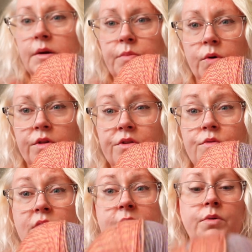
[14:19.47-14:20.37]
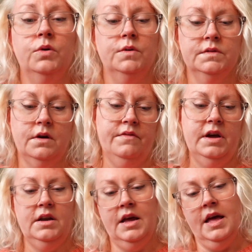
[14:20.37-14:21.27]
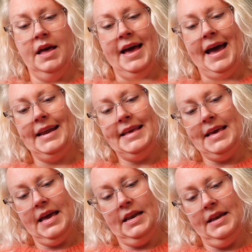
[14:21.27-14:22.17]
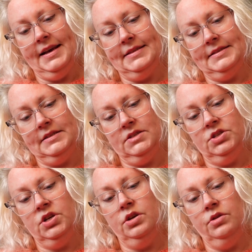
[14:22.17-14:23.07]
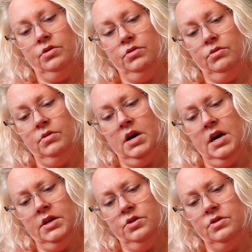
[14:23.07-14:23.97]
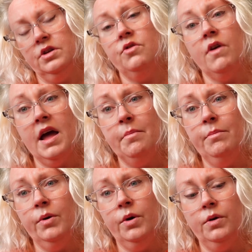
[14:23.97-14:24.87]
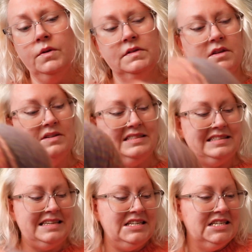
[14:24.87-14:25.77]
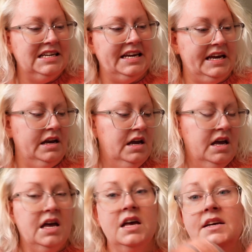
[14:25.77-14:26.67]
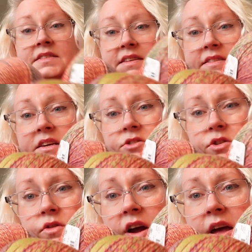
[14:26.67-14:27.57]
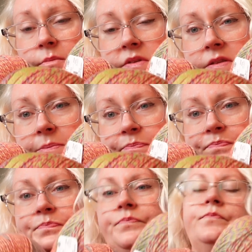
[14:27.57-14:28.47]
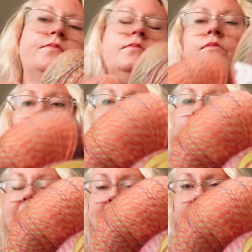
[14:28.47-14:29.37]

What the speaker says: bought 3 balls of it. And again, it's a 200 gram ball, so it's essentially 600 grams of this